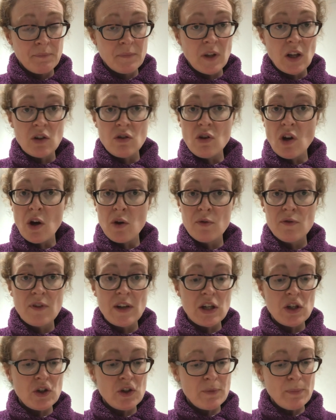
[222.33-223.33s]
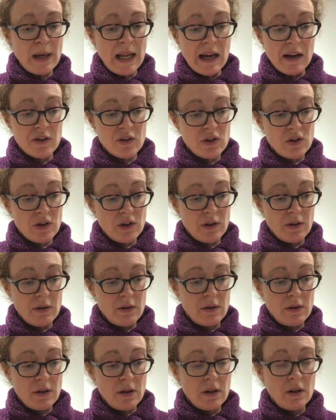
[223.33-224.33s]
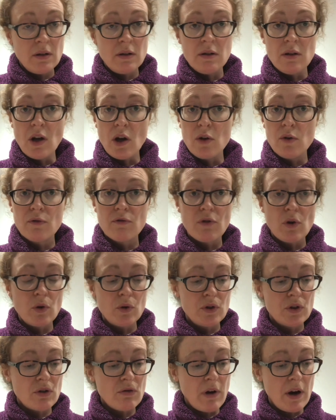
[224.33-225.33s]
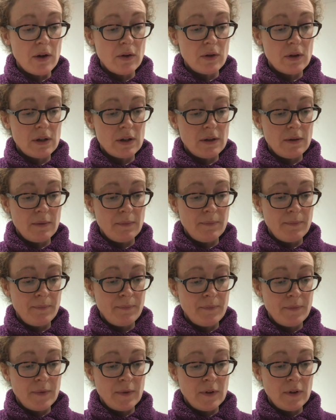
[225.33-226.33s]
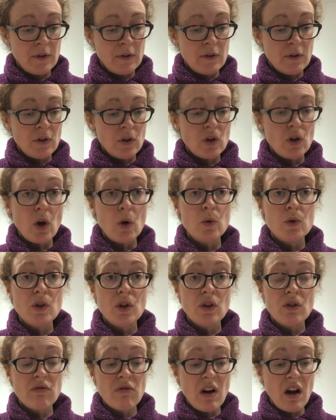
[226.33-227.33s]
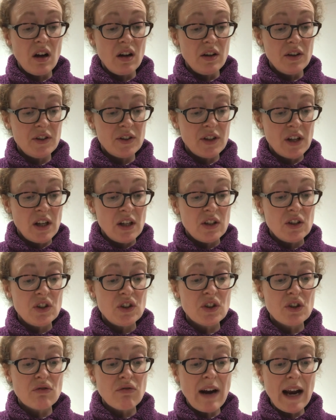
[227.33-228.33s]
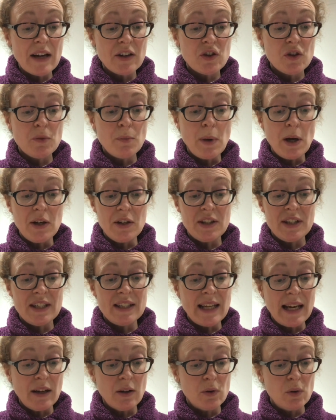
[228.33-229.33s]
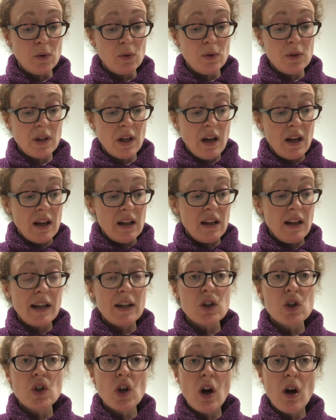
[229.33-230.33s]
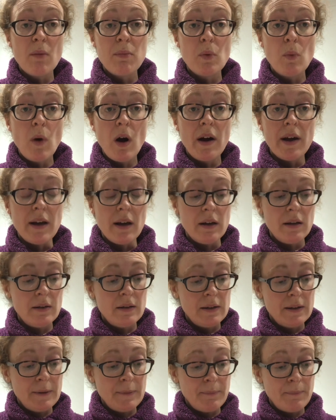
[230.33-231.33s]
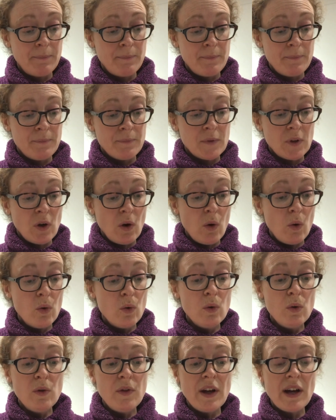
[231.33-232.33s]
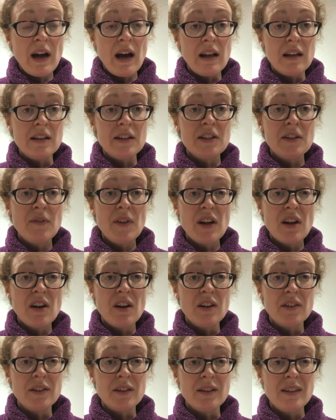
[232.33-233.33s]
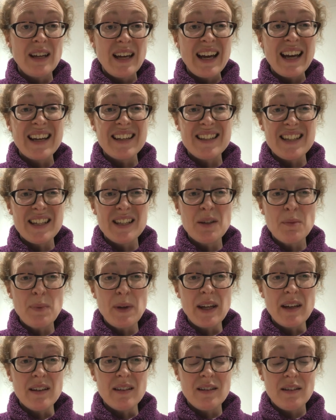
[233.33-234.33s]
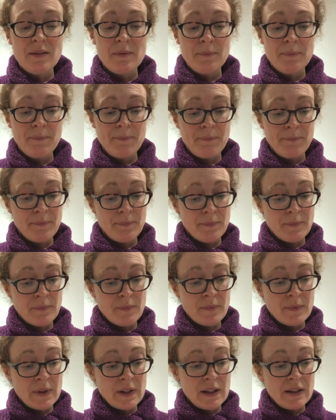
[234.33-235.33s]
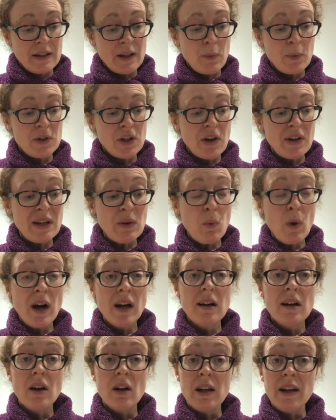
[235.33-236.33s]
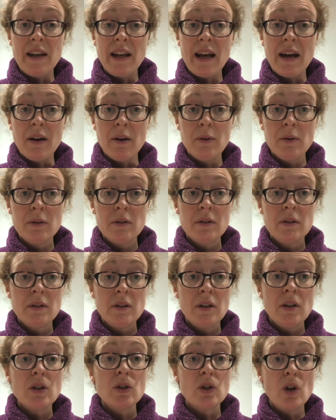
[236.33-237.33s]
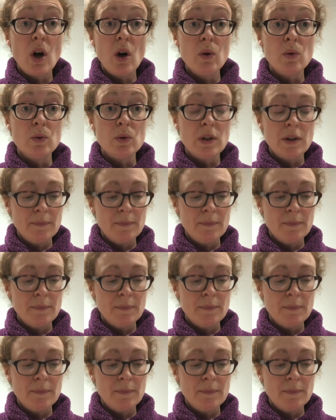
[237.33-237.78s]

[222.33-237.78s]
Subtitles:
No fish splashed. No frogs croaked. Golden grass scratched Midas's ankles like sharp wire. All the colours of the garden had disappeared. There was only one colour now, gold.